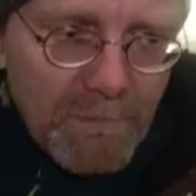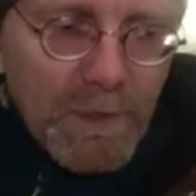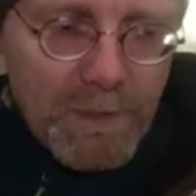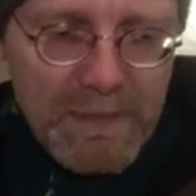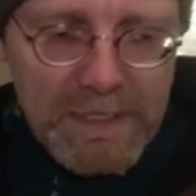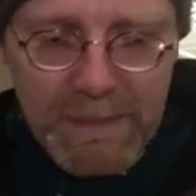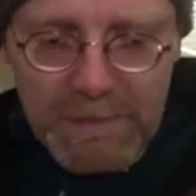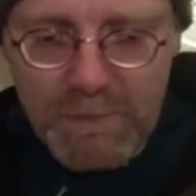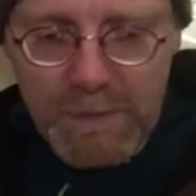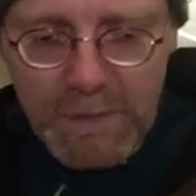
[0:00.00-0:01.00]
a one meter
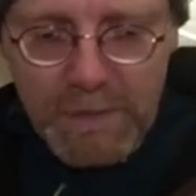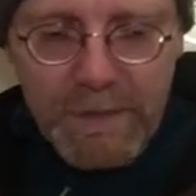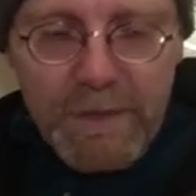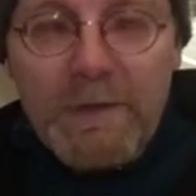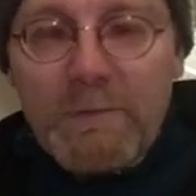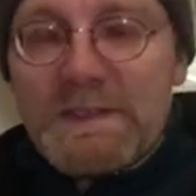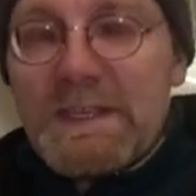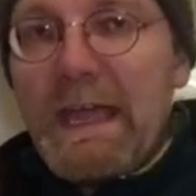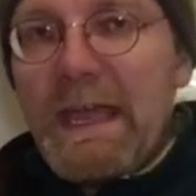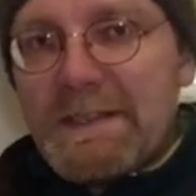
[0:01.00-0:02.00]
drill with
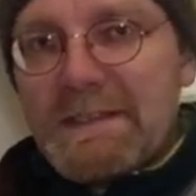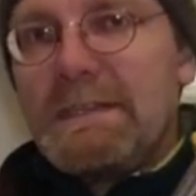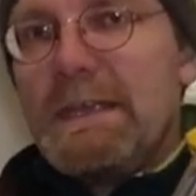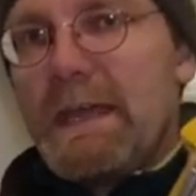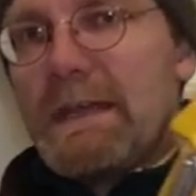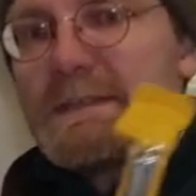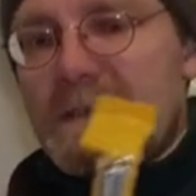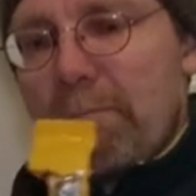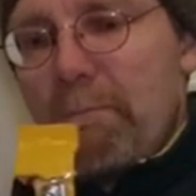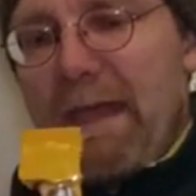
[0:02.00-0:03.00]
a
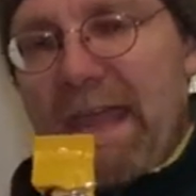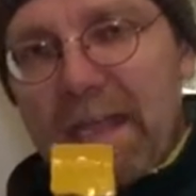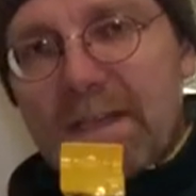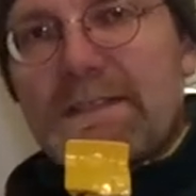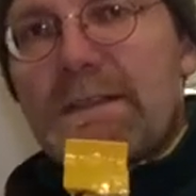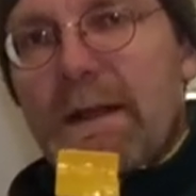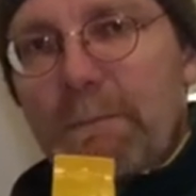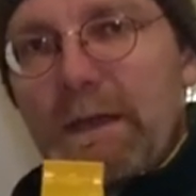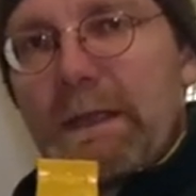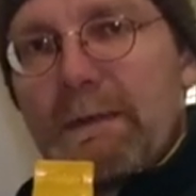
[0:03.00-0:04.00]
SDS Max
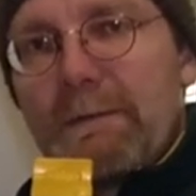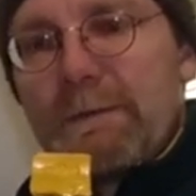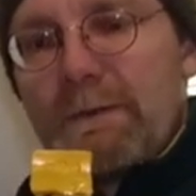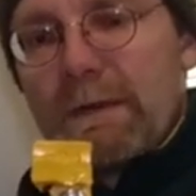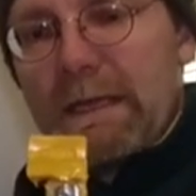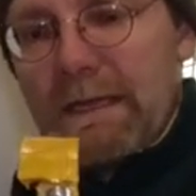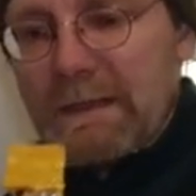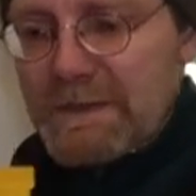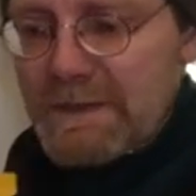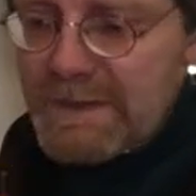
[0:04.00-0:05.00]
coupling.
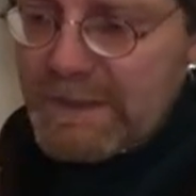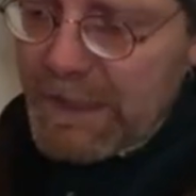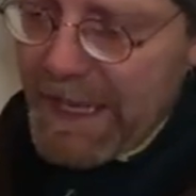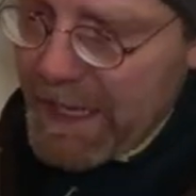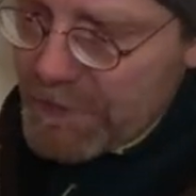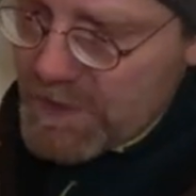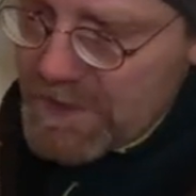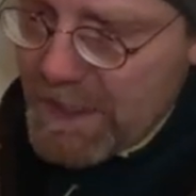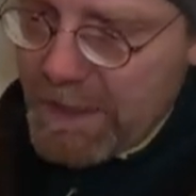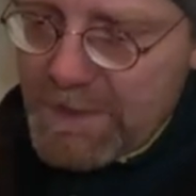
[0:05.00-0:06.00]
Okay, this is the large
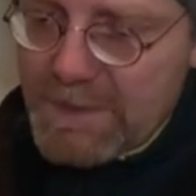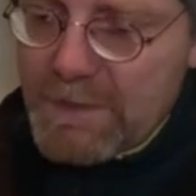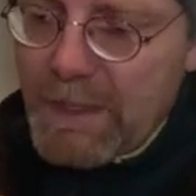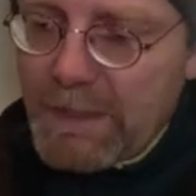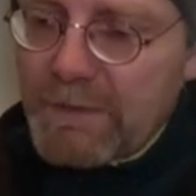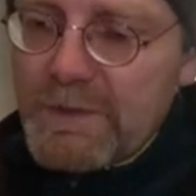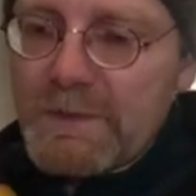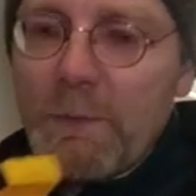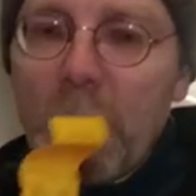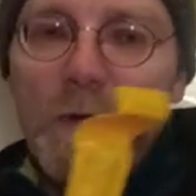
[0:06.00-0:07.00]
size, not the
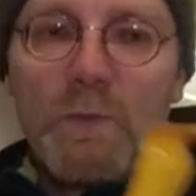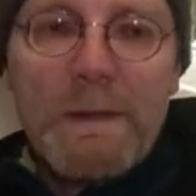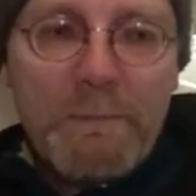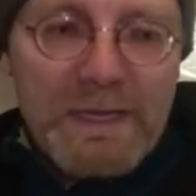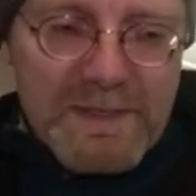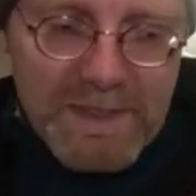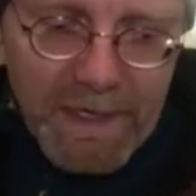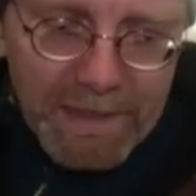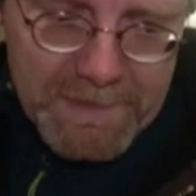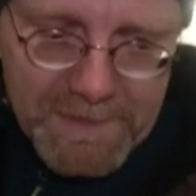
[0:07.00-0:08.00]
small wimpy
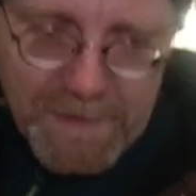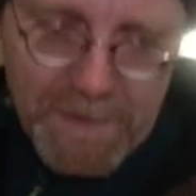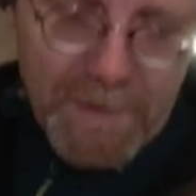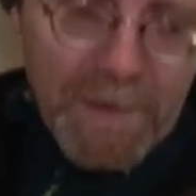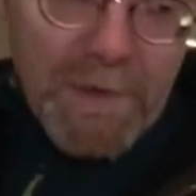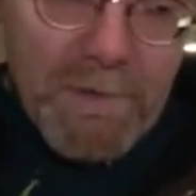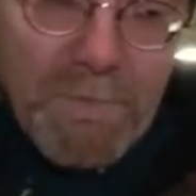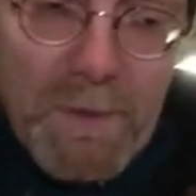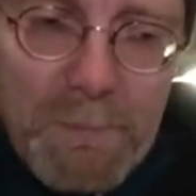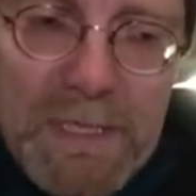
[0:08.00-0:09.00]
size
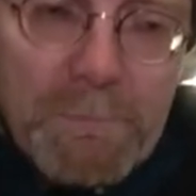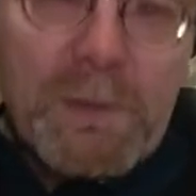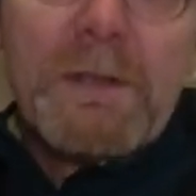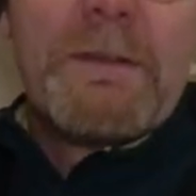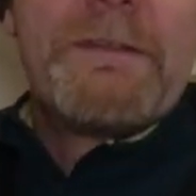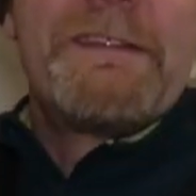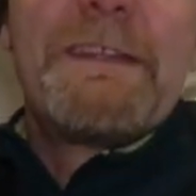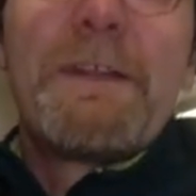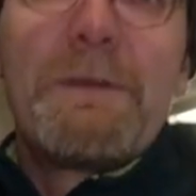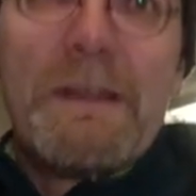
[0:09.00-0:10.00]
for people,
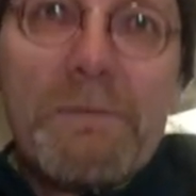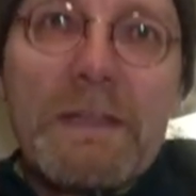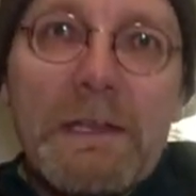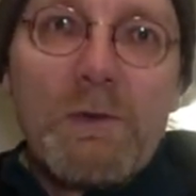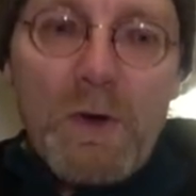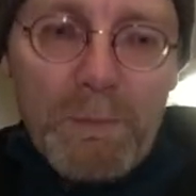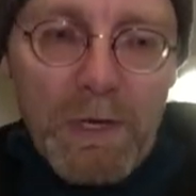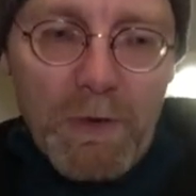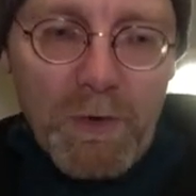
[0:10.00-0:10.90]
you know, living in normal